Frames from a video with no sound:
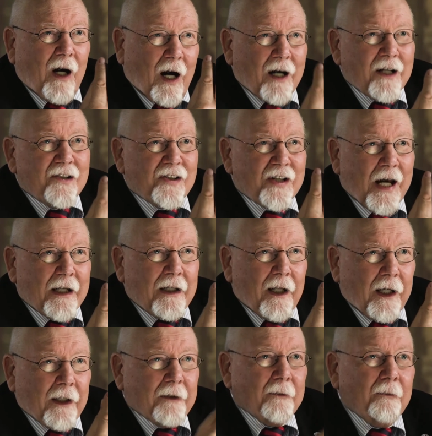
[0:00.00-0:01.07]
hard
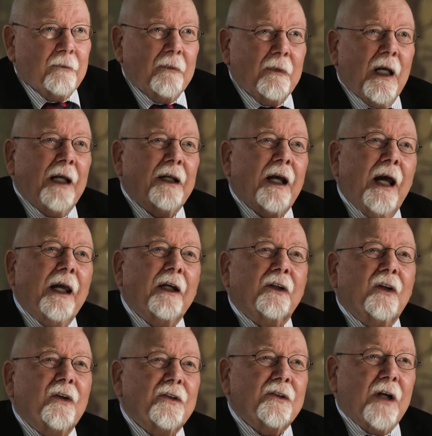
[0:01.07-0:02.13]
sidelight and higher
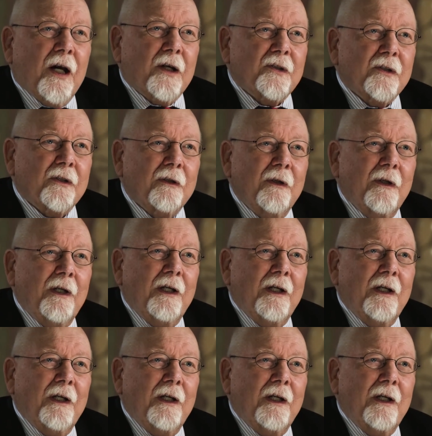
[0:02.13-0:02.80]
contrast,